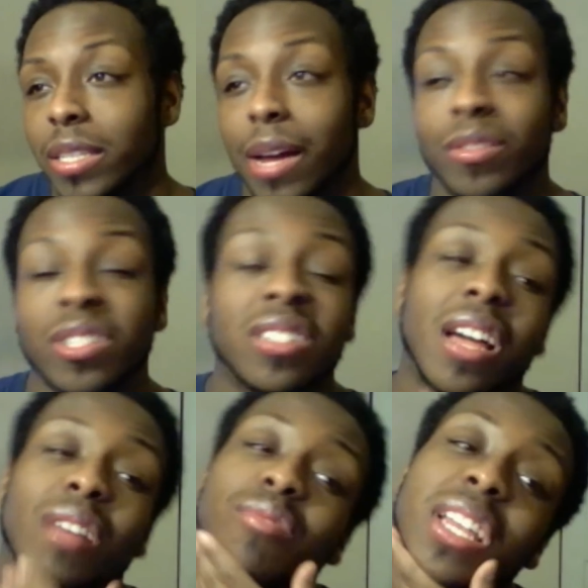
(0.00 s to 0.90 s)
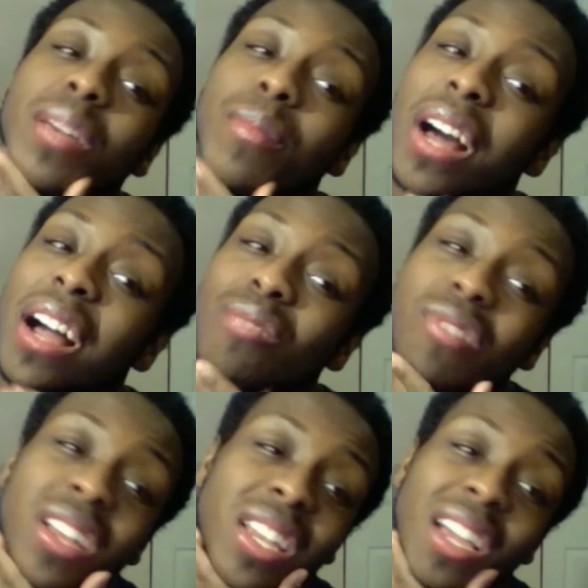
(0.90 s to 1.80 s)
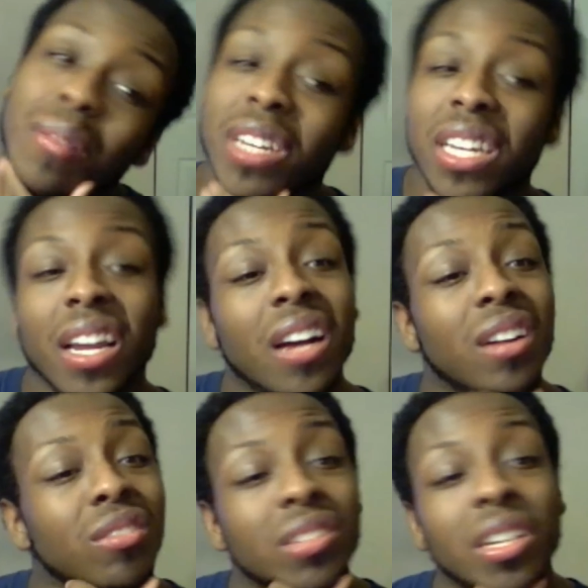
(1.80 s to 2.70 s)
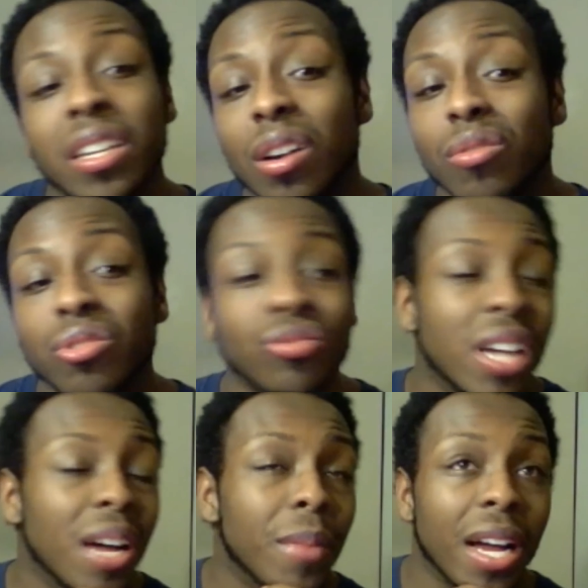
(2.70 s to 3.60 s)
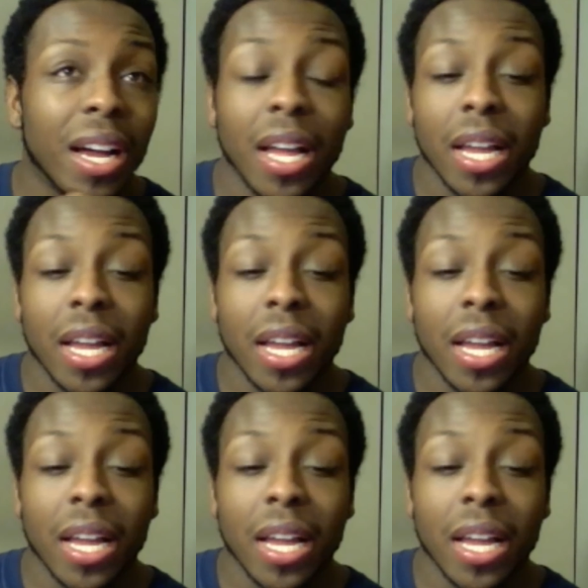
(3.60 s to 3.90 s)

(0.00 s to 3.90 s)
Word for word: So I was just like, Really, mom, really? I mean, I don't even know what you're talking about.